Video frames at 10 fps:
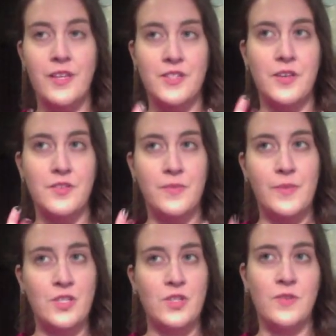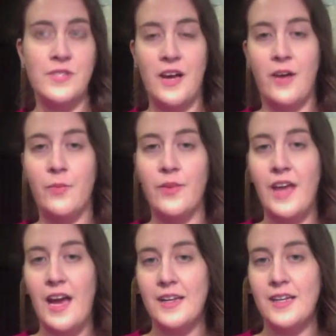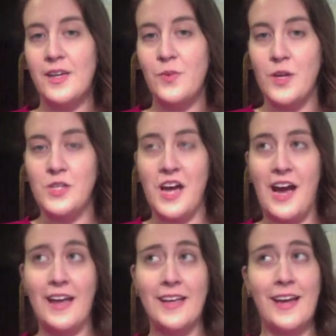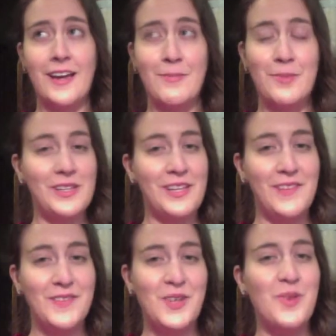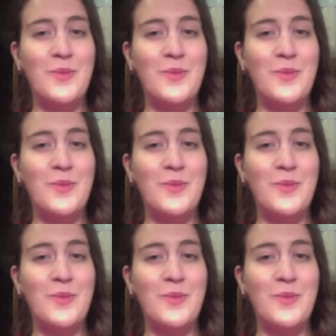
It's also been shown to help with acne, which I kind of believe too,